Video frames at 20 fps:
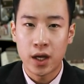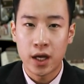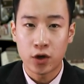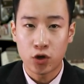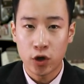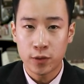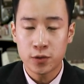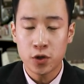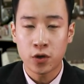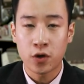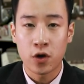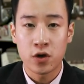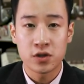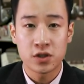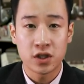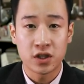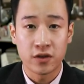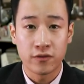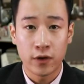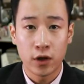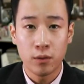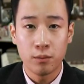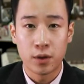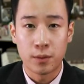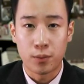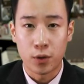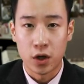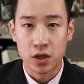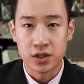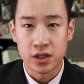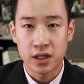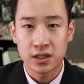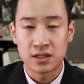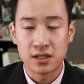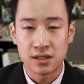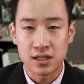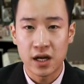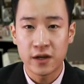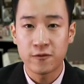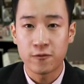a cryptocurrency development project
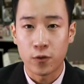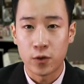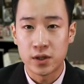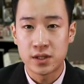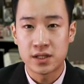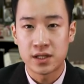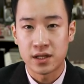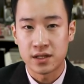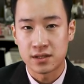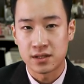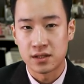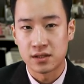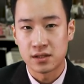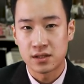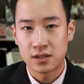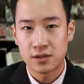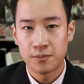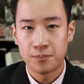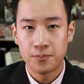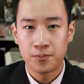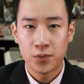designed for its citizens.